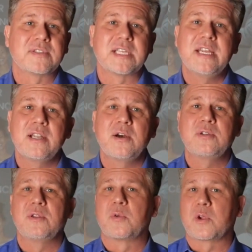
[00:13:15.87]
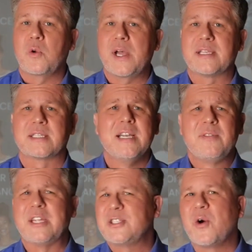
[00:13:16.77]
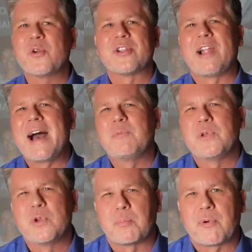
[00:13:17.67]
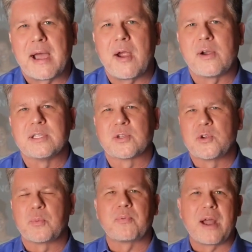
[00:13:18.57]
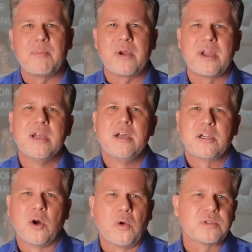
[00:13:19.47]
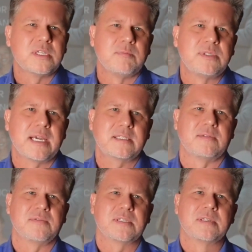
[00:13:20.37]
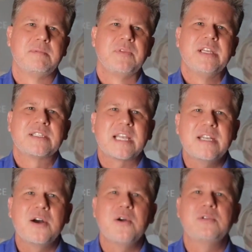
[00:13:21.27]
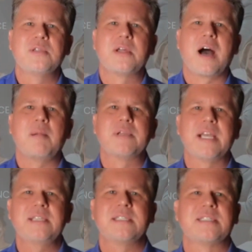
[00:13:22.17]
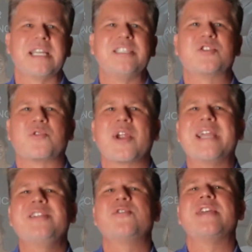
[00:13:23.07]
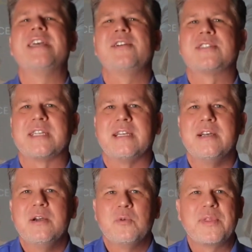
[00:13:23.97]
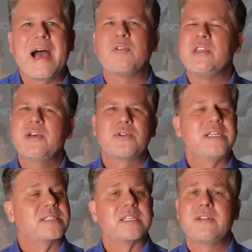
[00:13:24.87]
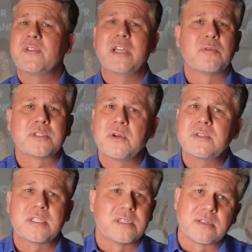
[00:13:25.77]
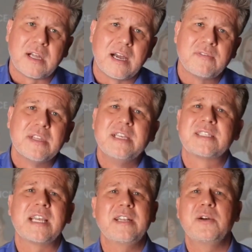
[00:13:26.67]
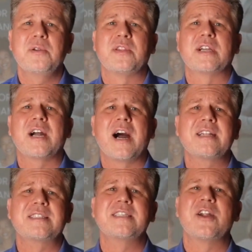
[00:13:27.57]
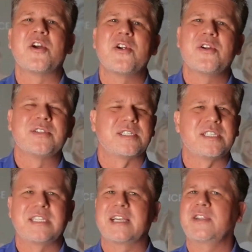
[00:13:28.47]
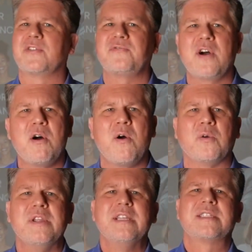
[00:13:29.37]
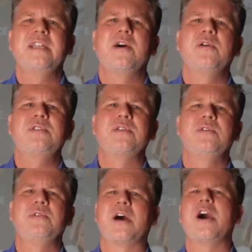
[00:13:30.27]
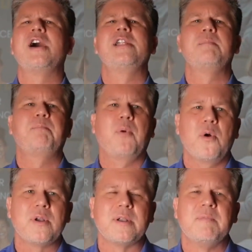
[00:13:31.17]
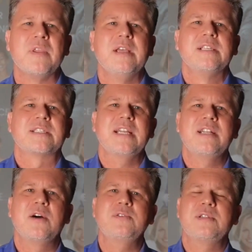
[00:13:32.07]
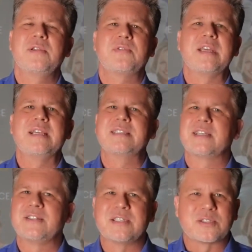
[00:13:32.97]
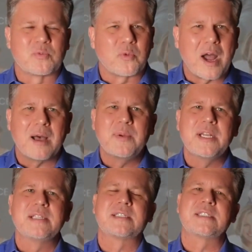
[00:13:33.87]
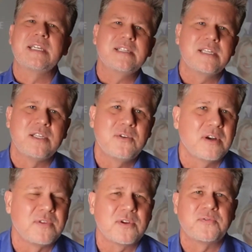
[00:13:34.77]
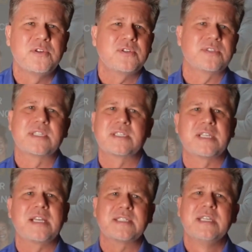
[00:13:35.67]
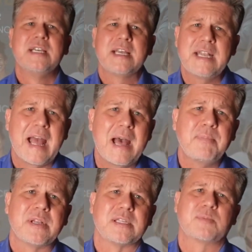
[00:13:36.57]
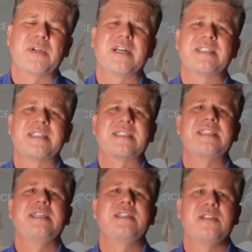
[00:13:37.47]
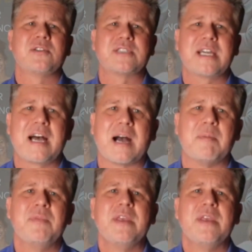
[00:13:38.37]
Say no to the requests that don't align with your priorities or your primary goals and objectives. Say no to the obligations that drain your energy without yielding significant results in your life. Say no to the constant urge to check your phone. Say no to the unimportant. Say no to the things that are just robbing and stealing you of your future success and happiness because it's stealing your time.